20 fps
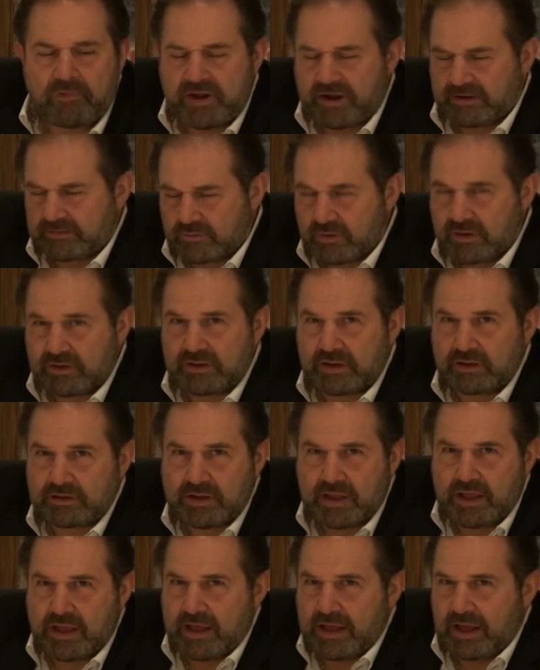Yeah,
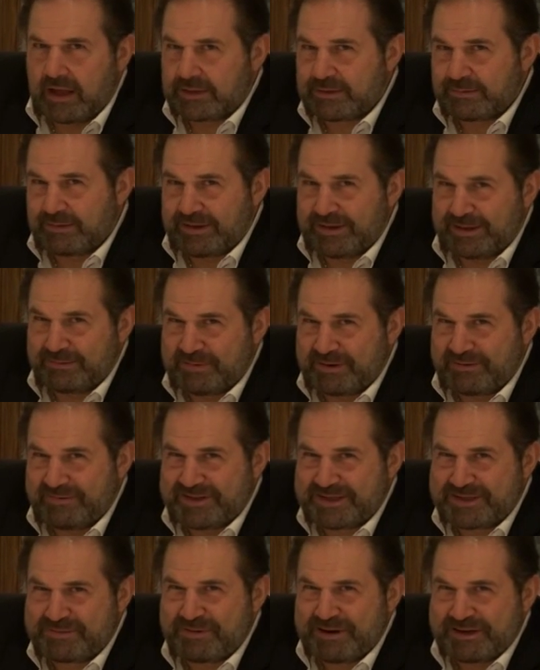well, I'll do my little bit of
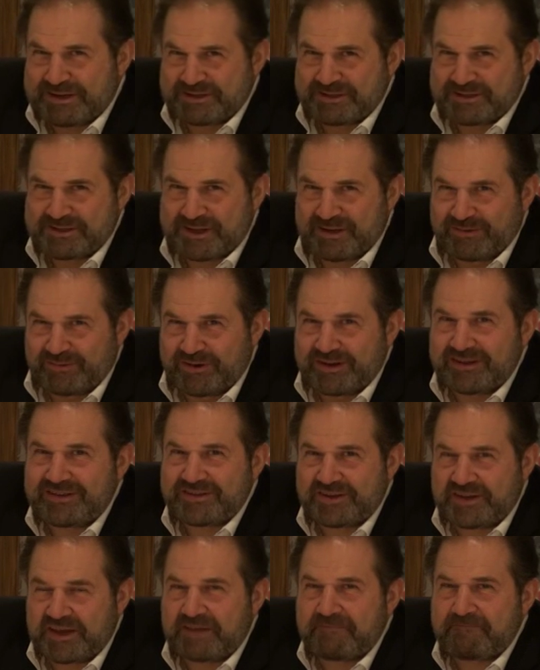inspirational stuff, right?
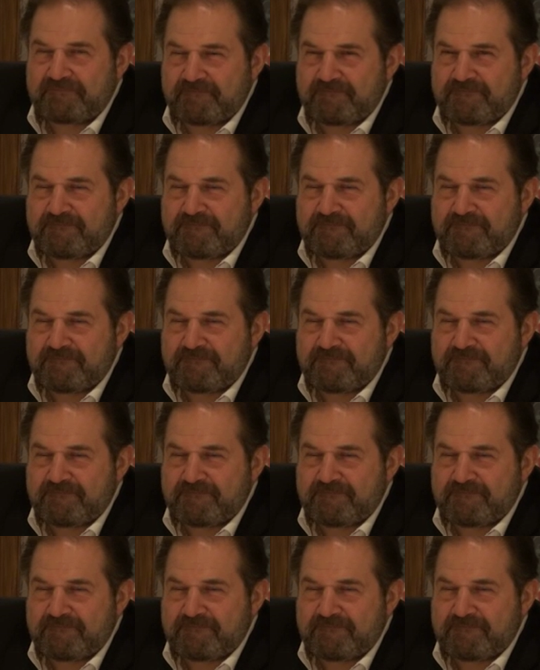Okay.